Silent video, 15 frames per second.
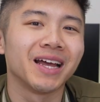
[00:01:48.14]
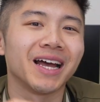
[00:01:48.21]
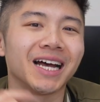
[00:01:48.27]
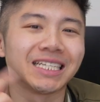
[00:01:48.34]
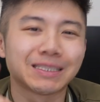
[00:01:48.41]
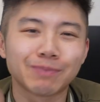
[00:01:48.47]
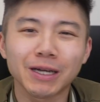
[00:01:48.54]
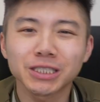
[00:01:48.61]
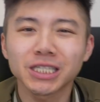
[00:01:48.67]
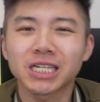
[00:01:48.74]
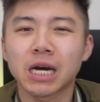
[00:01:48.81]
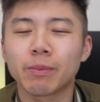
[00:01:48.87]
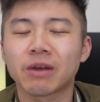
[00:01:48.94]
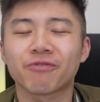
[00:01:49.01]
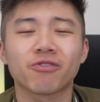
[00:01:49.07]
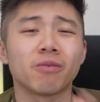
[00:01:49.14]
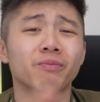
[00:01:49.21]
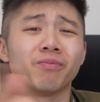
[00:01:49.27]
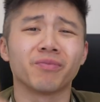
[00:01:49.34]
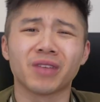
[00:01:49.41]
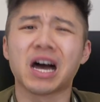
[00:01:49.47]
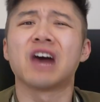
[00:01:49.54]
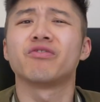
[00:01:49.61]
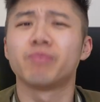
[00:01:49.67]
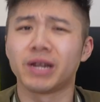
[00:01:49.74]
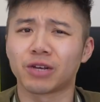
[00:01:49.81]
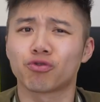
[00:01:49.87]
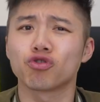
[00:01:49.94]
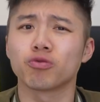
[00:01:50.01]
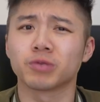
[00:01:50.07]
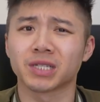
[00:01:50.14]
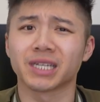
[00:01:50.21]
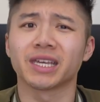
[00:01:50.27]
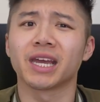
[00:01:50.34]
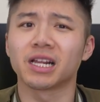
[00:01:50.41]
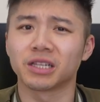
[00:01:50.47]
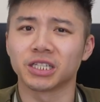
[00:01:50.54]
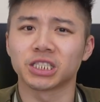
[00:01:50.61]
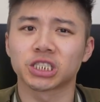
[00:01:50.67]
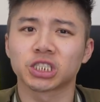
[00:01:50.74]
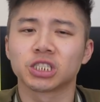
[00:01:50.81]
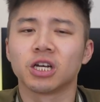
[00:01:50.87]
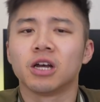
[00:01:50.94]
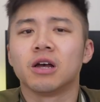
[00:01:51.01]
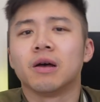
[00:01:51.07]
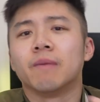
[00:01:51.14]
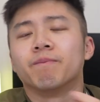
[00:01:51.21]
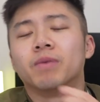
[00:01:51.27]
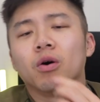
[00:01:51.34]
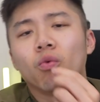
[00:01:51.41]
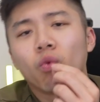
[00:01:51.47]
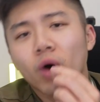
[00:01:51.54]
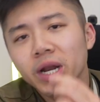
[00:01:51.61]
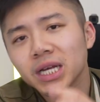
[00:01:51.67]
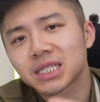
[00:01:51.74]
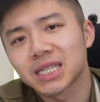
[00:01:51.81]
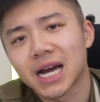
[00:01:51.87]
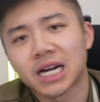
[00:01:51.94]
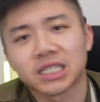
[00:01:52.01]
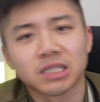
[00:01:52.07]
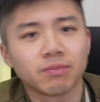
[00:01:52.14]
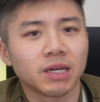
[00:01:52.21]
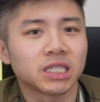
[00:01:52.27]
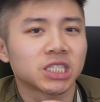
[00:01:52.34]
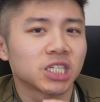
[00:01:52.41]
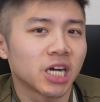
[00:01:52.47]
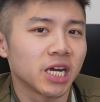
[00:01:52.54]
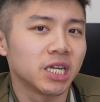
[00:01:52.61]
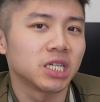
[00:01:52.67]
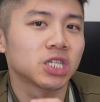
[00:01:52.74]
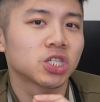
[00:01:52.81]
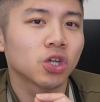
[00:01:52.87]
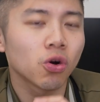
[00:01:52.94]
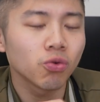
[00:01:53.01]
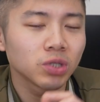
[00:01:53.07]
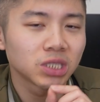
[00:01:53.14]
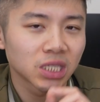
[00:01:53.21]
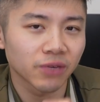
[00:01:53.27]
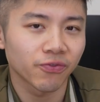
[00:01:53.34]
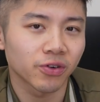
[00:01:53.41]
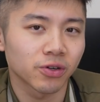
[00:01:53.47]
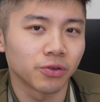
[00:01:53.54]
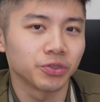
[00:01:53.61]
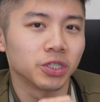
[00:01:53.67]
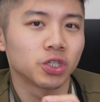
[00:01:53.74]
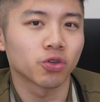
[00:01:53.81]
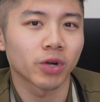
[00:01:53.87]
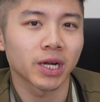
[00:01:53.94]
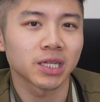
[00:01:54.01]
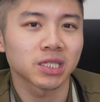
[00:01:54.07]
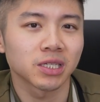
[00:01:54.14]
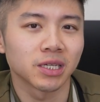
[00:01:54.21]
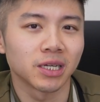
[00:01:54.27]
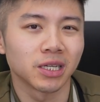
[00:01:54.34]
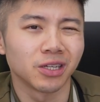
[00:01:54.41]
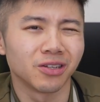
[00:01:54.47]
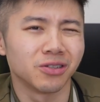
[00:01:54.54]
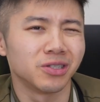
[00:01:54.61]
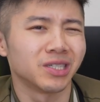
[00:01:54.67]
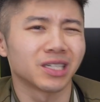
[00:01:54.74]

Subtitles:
especially coming from alphabetic groups like English. But what exactly makes Chinese so difficult to translate using